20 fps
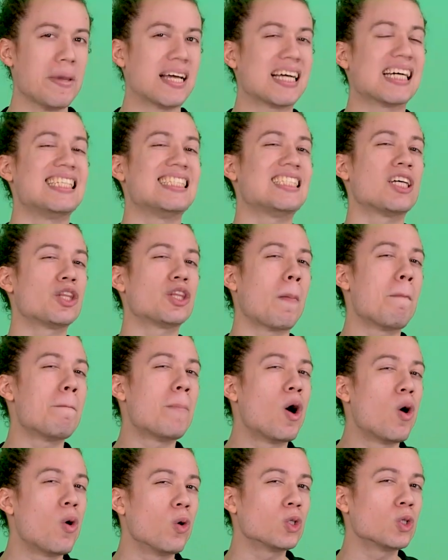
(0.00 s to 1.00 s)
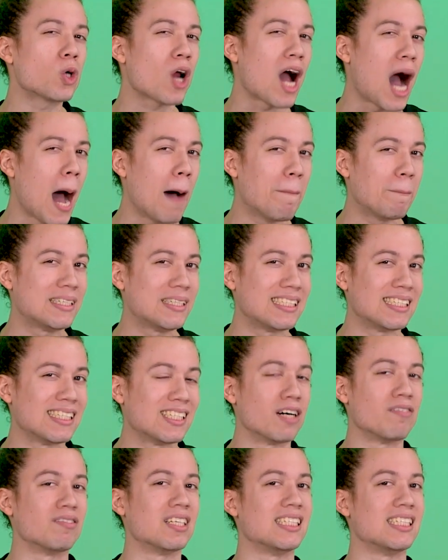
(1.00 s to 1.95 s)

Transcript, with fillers: because they're the polar opposite of